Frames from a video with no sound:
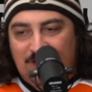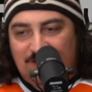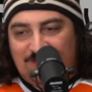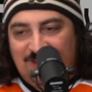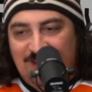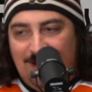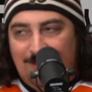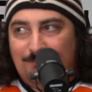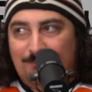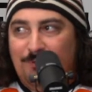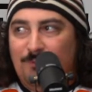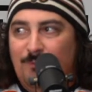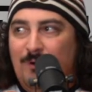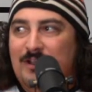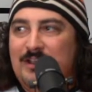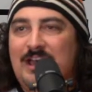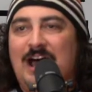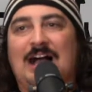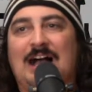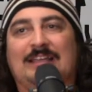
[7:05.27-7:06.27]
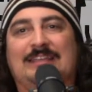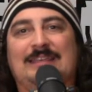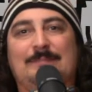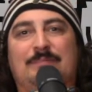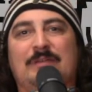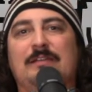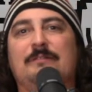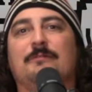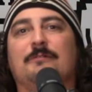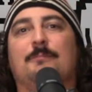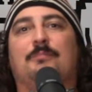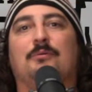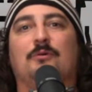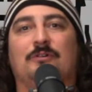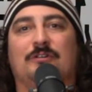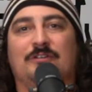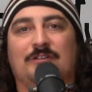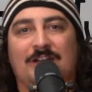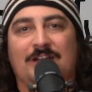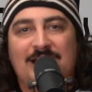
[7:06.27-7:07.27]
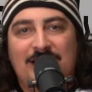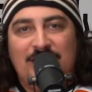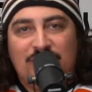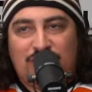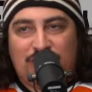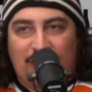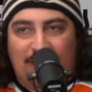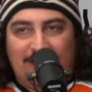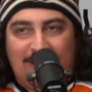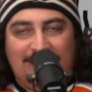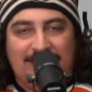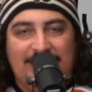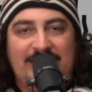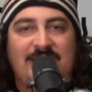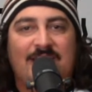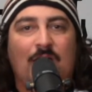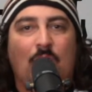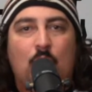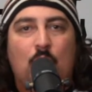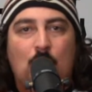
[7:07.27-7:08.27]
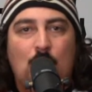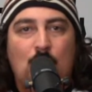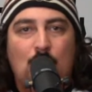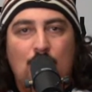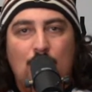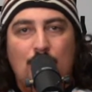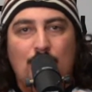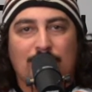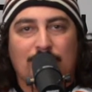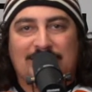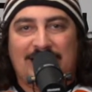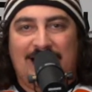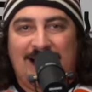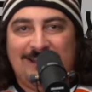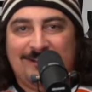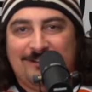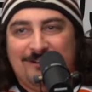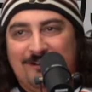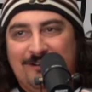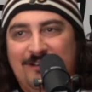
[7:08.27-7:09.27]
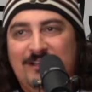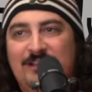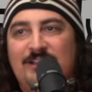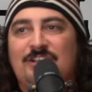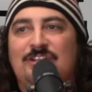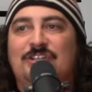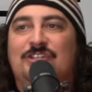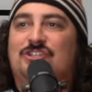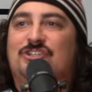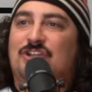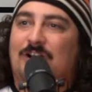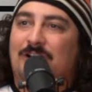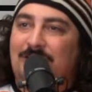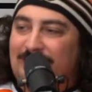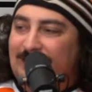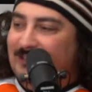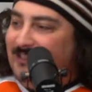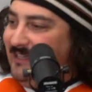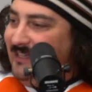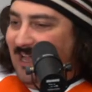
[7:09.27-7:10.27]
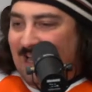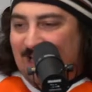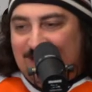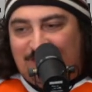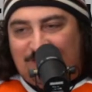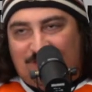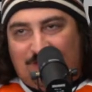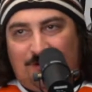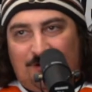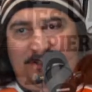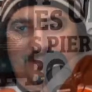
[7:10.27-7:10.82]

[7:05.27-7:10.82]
#1 hockey beat reporter, Charlie O'Connor. Charlie, I started